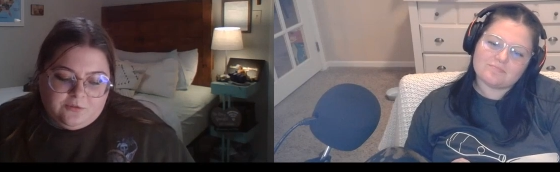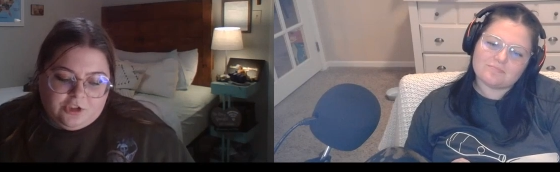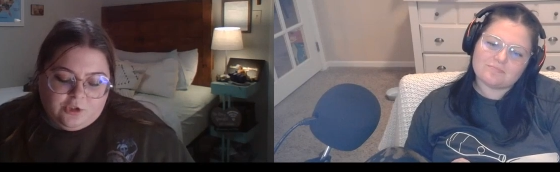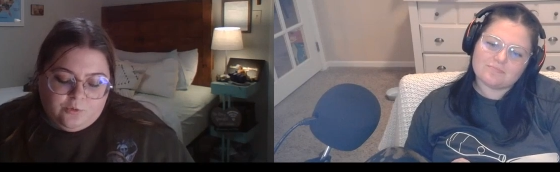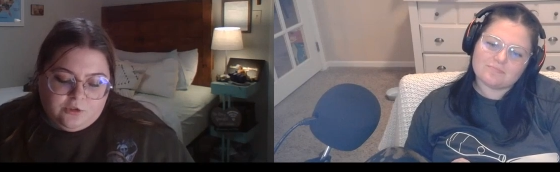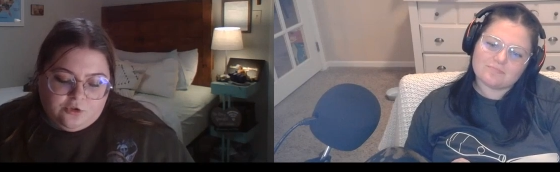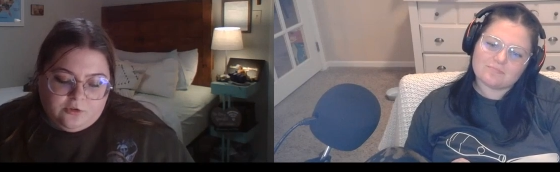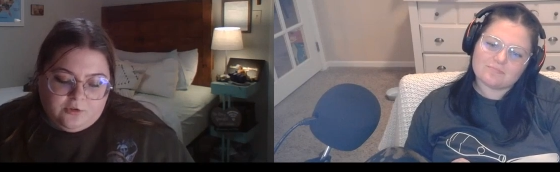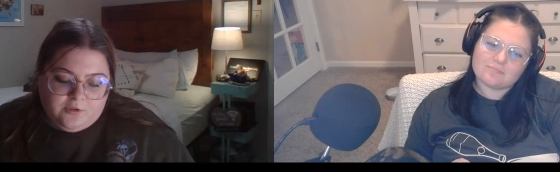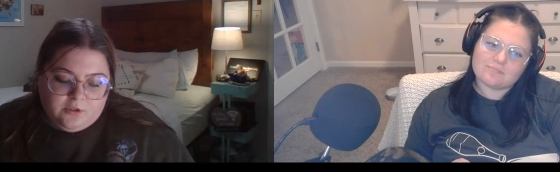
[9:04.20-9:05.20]
Speaker 1: um she
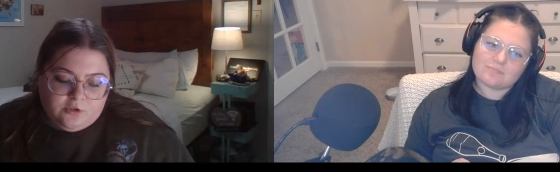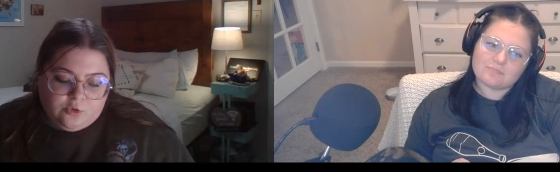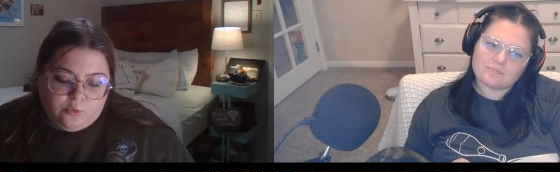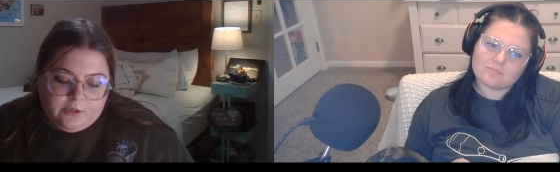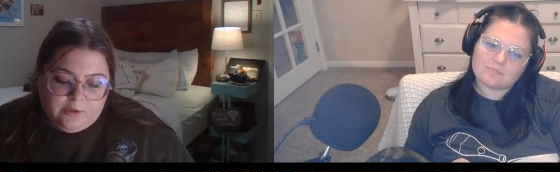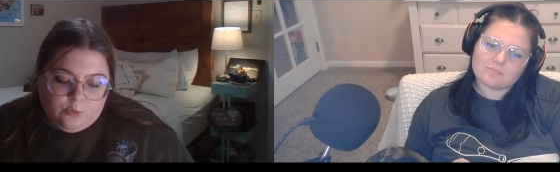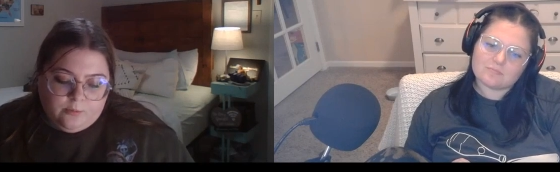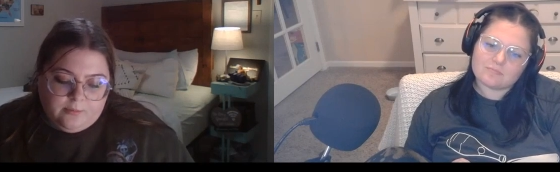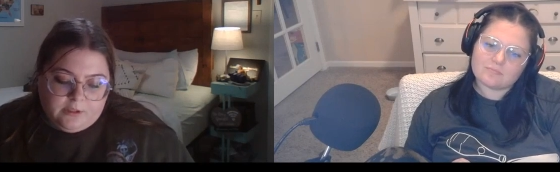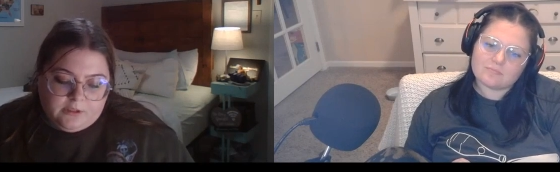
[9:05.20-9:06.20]
was driven
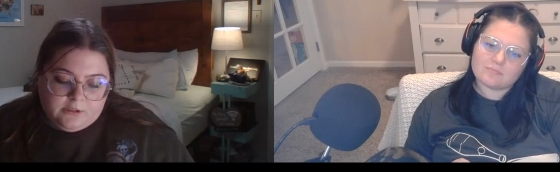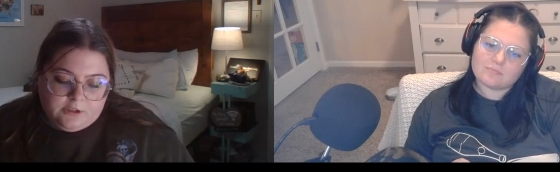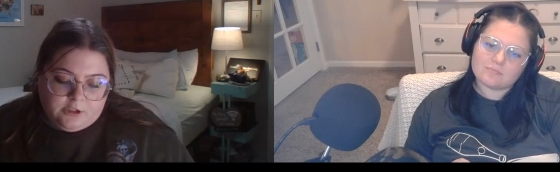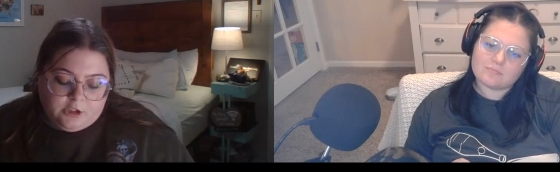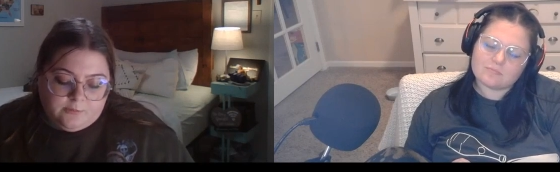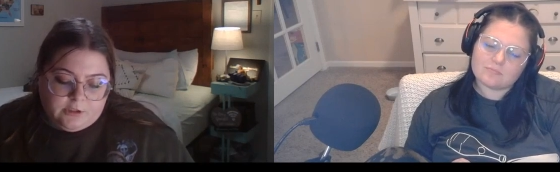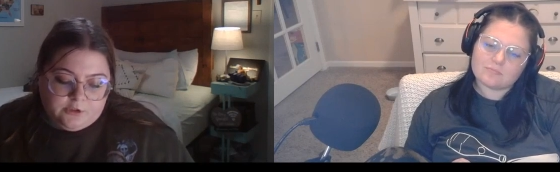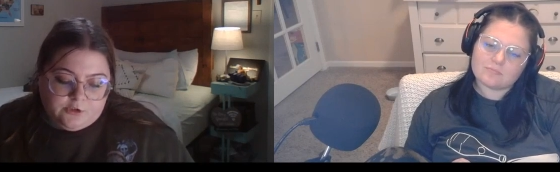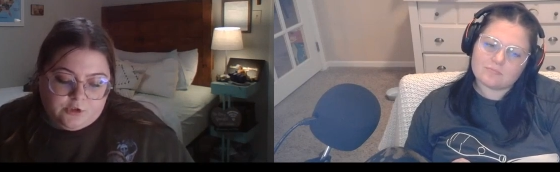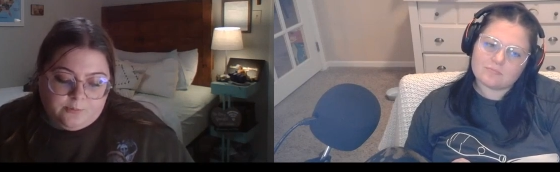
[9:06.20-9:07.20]
20 more minutes to her
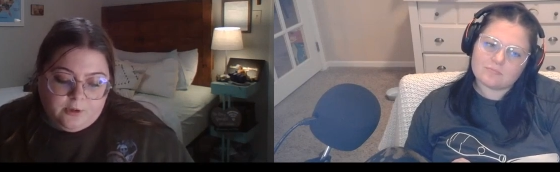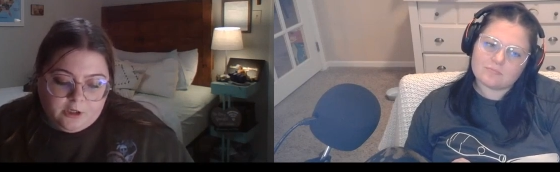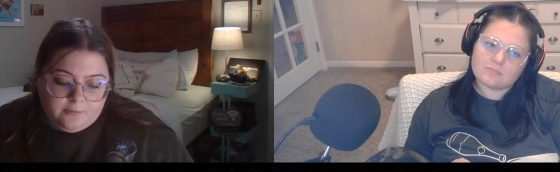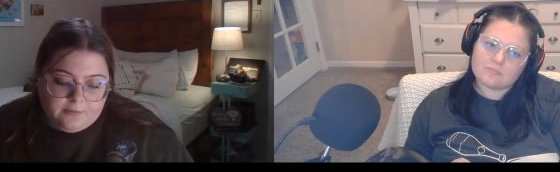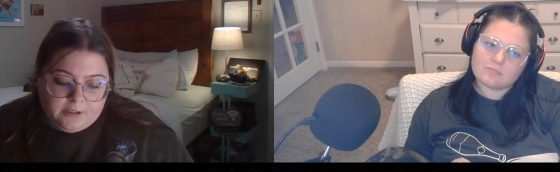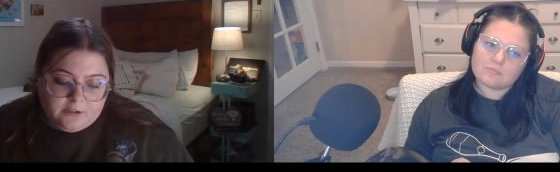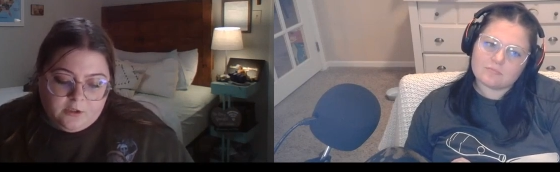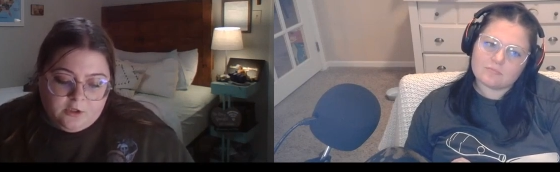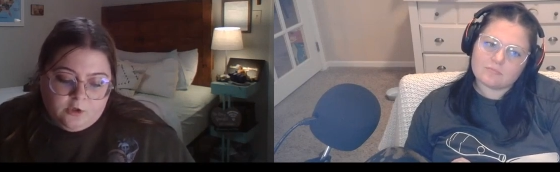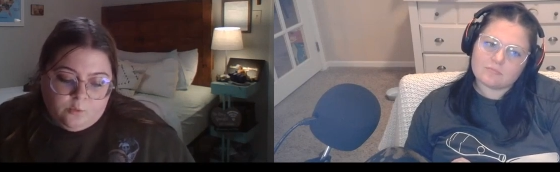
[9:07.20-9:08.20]
abductor's
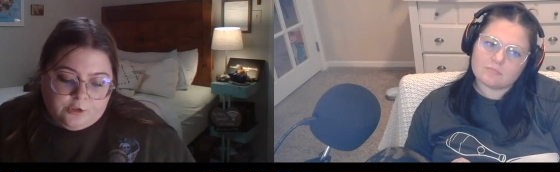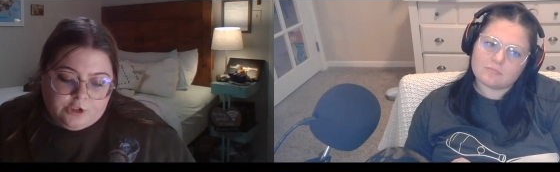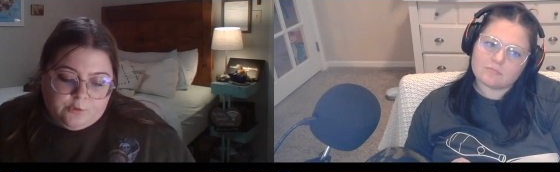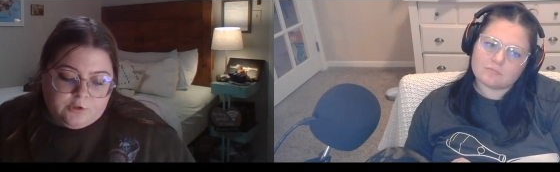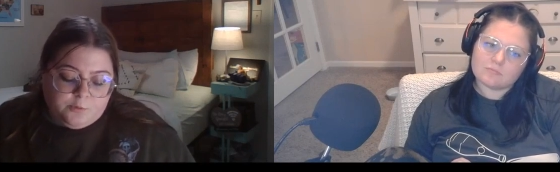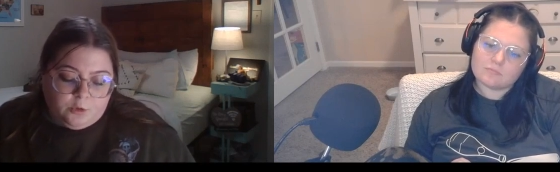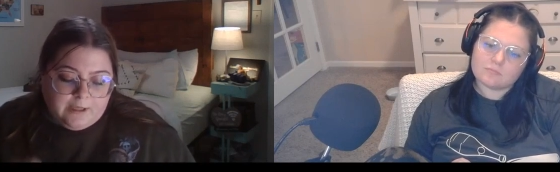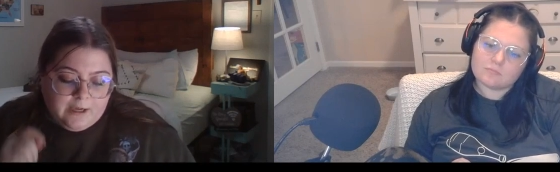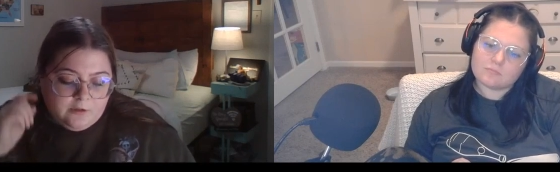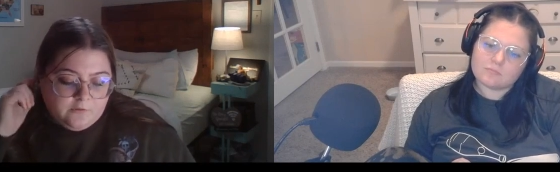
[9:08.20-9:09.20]
apartment where she was
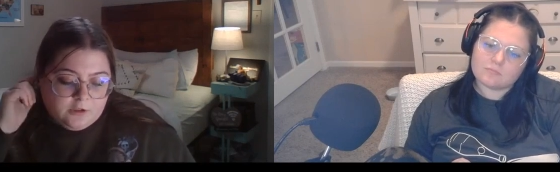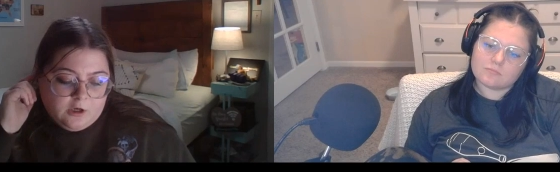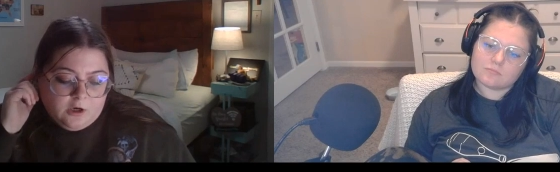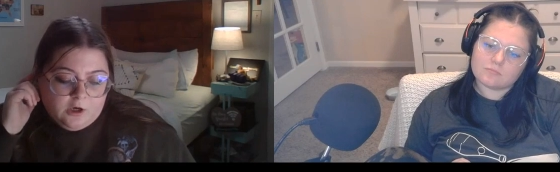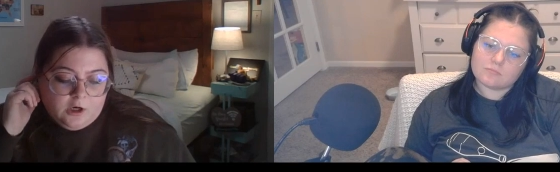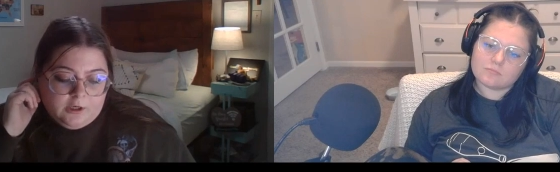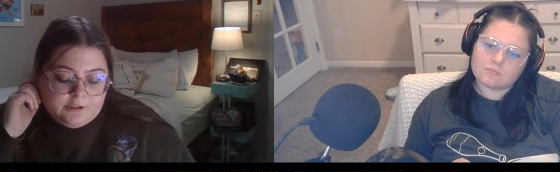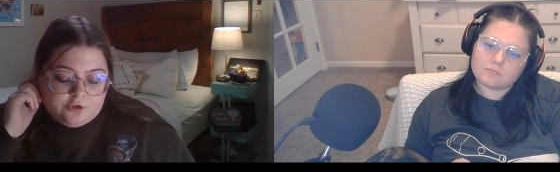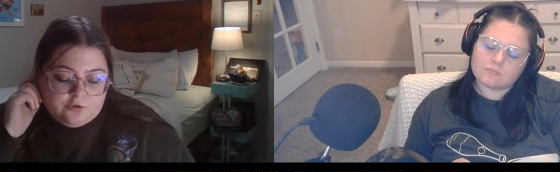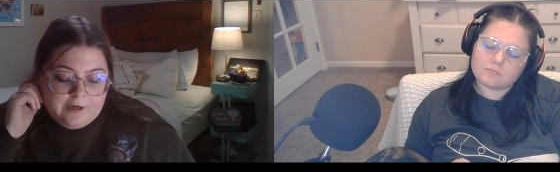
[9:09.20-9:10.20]
pulled out of the
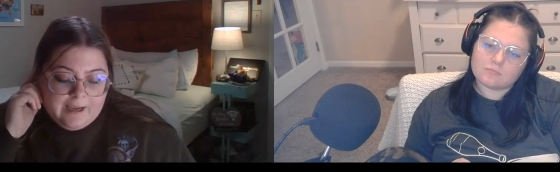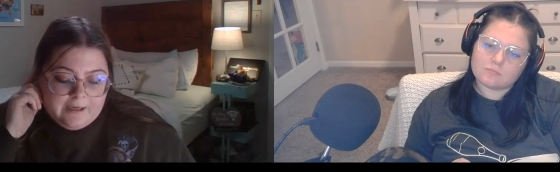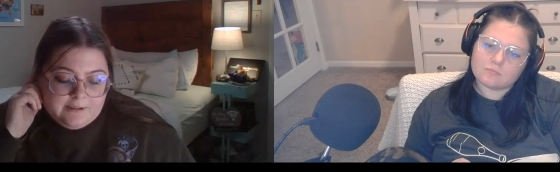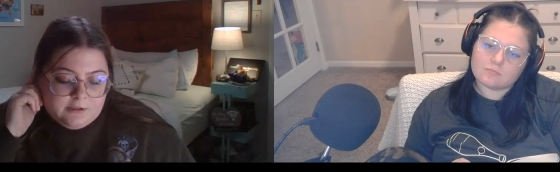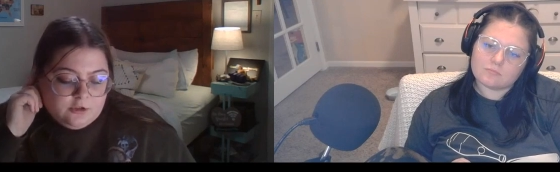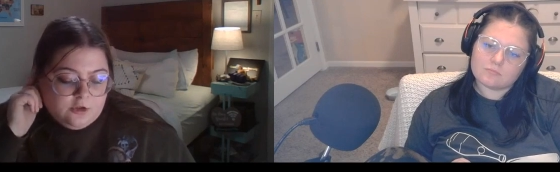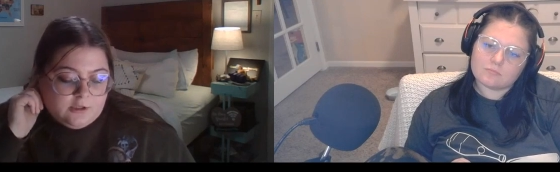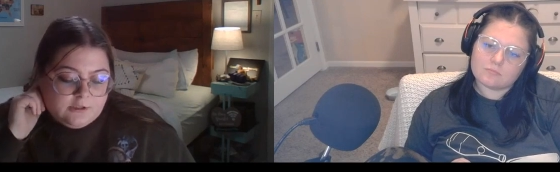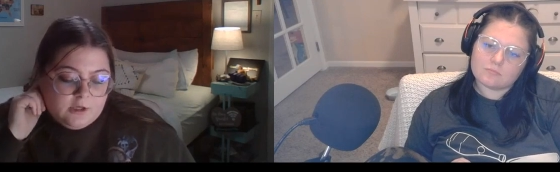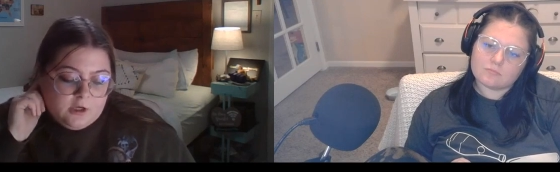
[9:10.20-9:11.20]
car and dragged
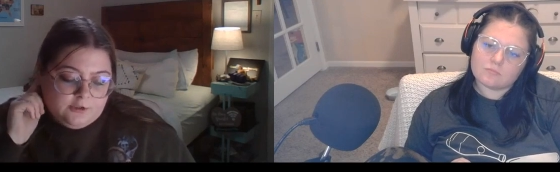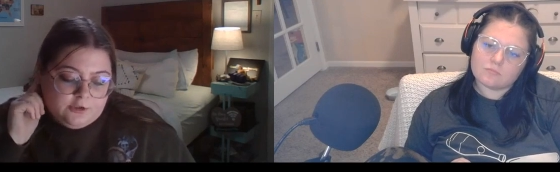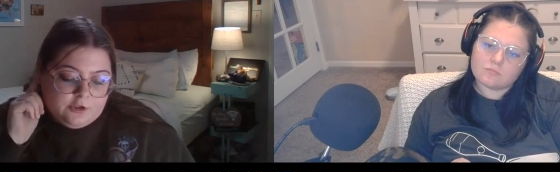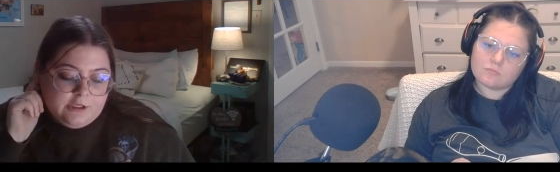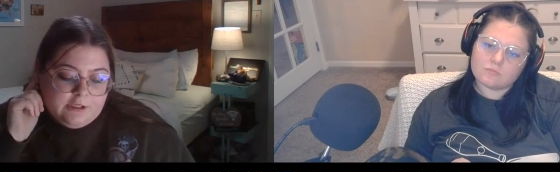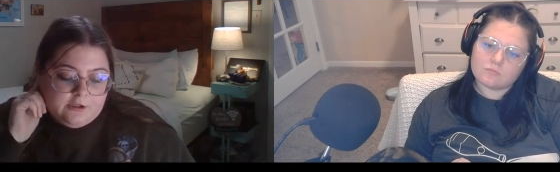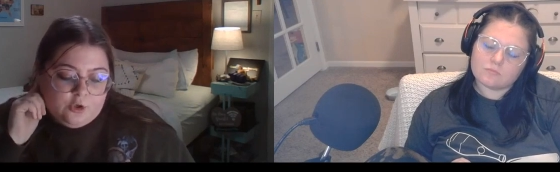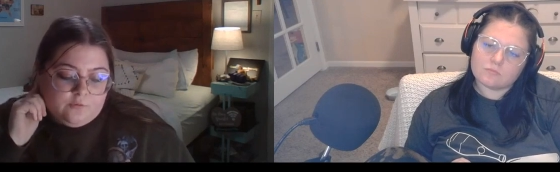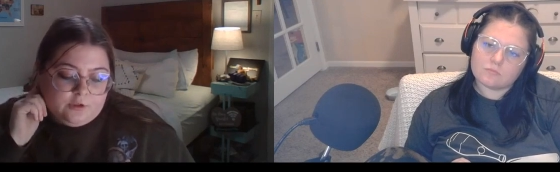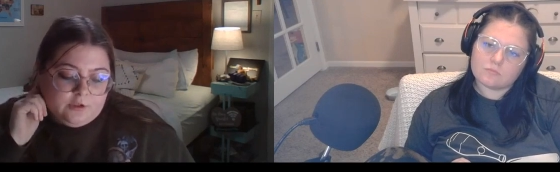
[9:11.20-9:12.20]
across
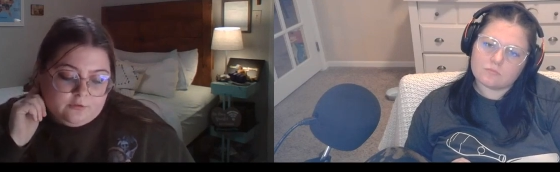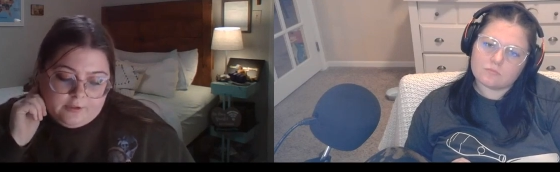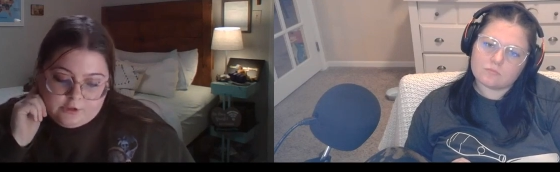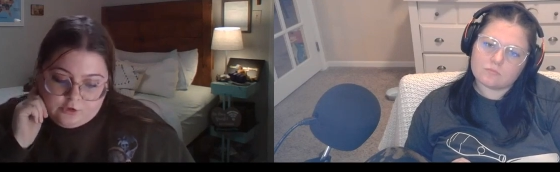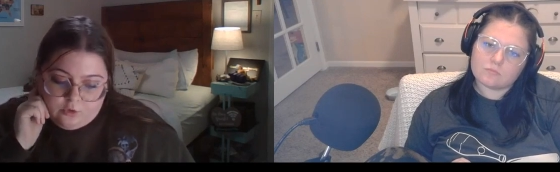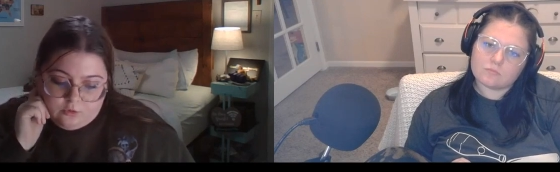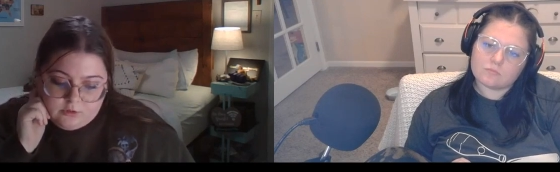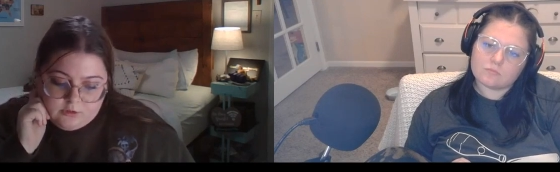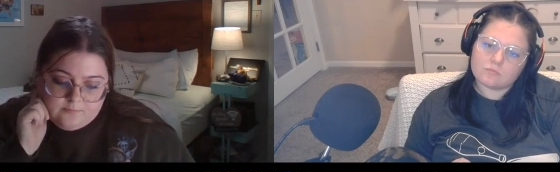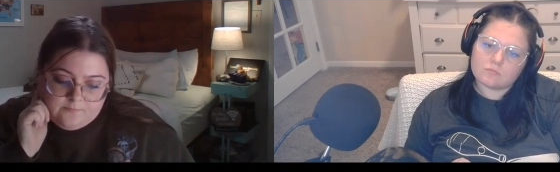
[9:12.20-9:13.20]
concrete and over a
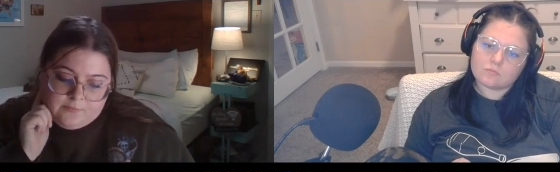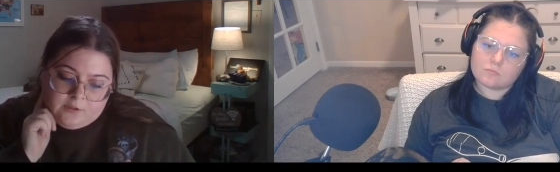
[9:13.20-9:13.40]
threshold